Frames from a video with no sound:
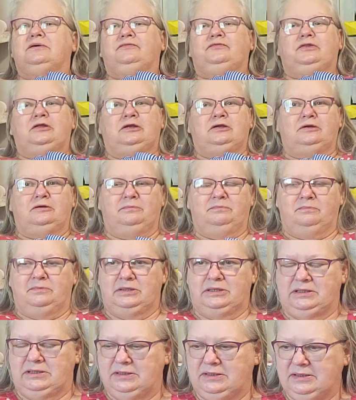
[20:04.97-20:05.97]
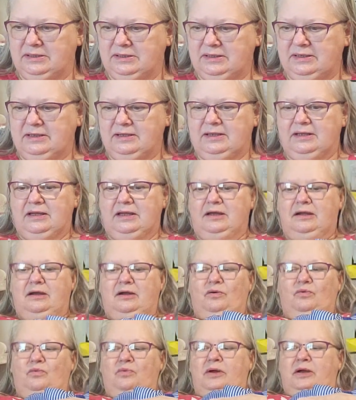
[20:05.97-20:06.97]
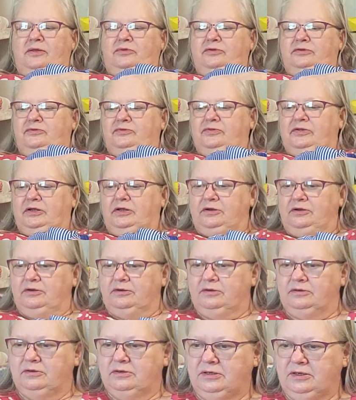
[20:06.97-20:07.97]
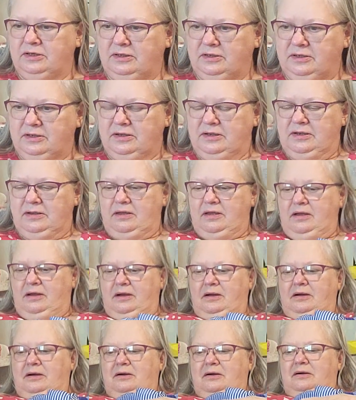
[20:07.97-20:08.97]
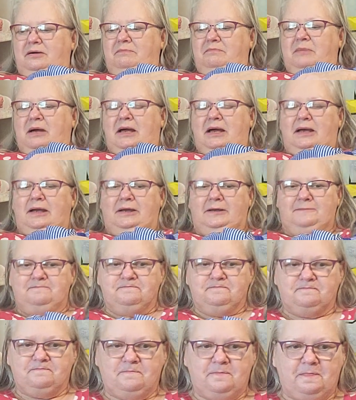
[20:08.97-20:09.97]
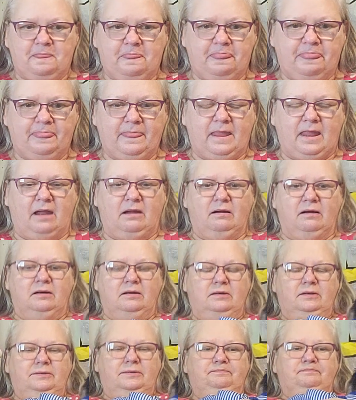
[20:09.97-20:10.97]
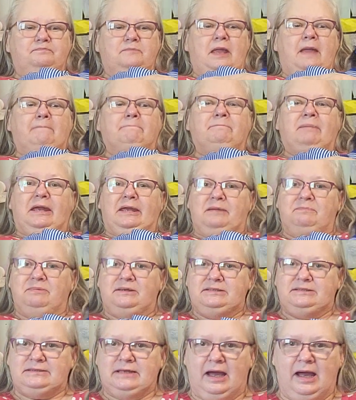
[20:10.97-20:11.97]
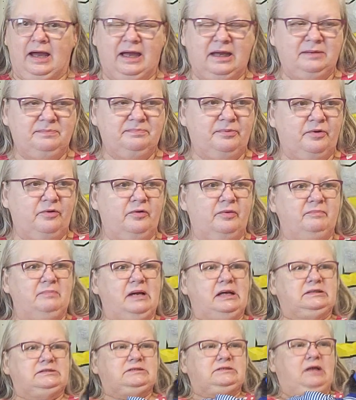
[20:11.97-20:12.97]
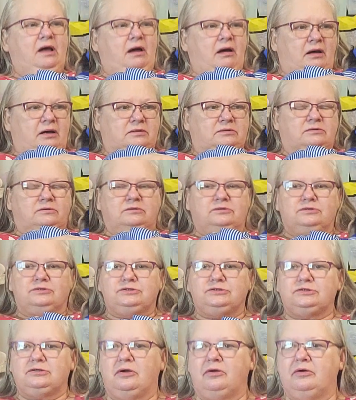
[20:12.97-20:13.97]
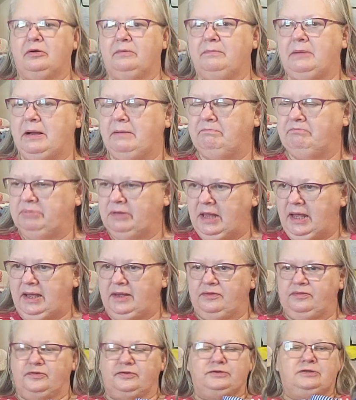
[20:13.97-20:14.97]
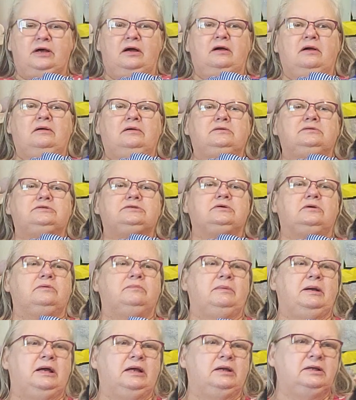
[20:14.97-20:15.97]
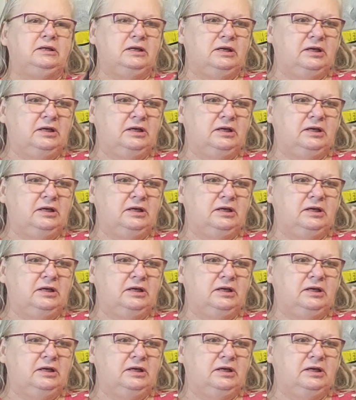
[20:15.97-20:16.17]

of them. Whether they're uh, my um, baby type or my toddlers or my Blythe dolls or my